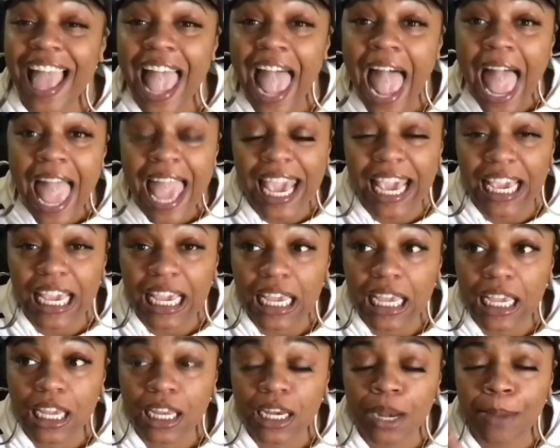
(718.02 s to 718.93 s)

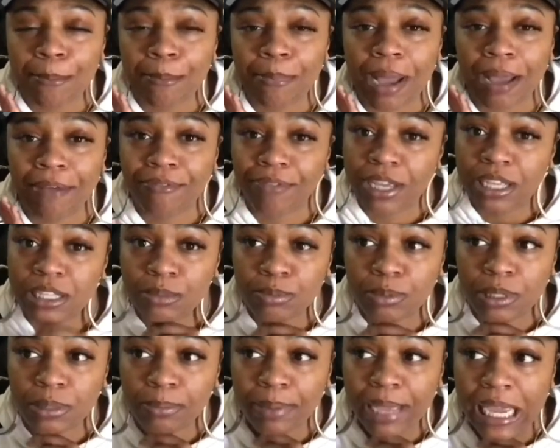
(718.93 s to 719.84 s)
And my Facebook
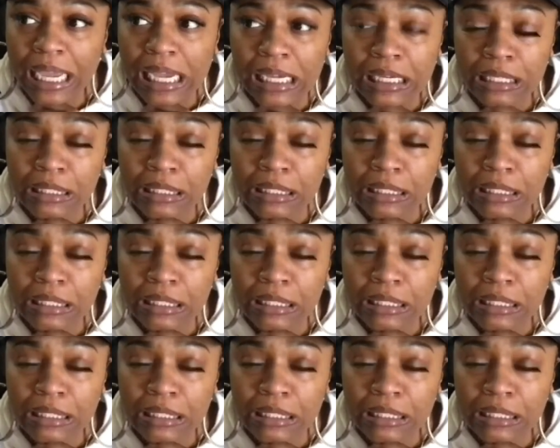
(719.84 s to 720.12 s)
page